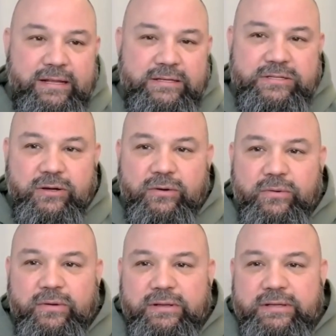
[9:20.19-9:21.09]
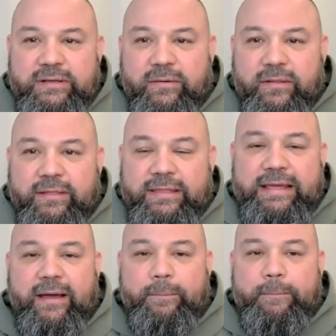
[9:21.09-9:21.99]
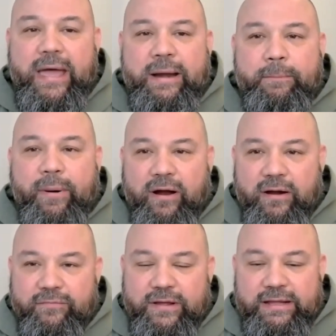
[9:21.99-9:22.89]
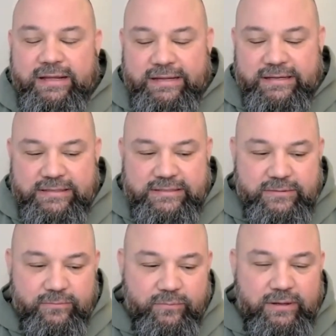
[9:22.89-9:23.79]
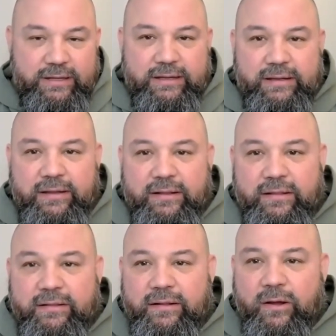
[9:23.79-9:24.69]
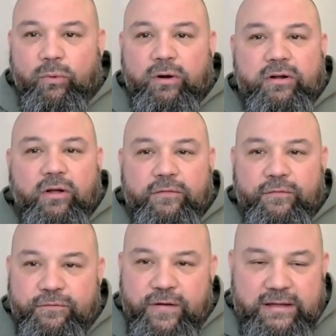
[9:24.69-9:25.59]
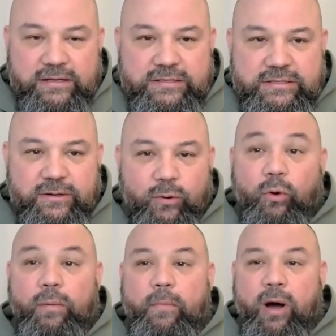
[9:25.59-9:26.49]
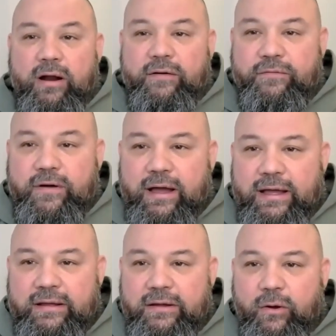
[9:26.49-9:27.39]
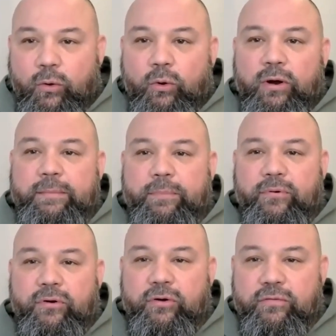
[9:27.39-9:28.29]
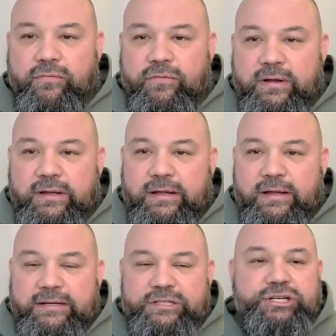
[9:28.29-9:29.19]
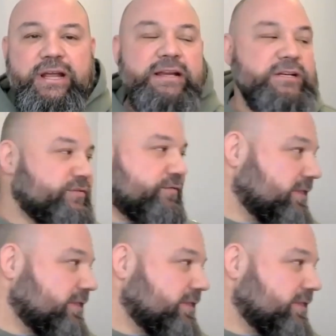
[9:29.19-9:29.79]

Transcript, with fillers: And so the amend part of it is really a word called fix or modify or improve, change